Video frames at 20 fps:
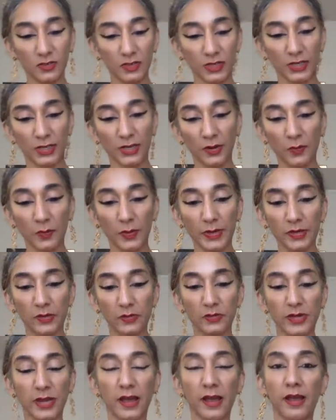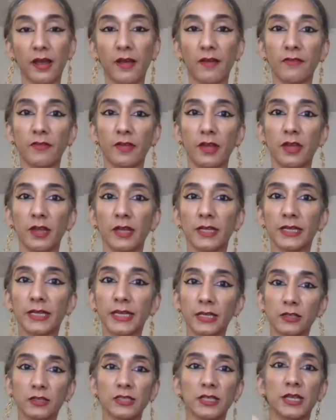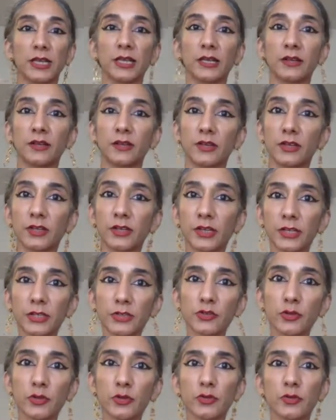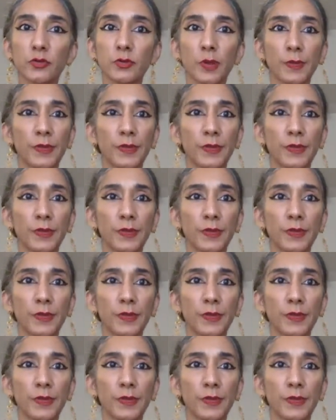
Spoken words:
Here we don't have guilt in Gertrude.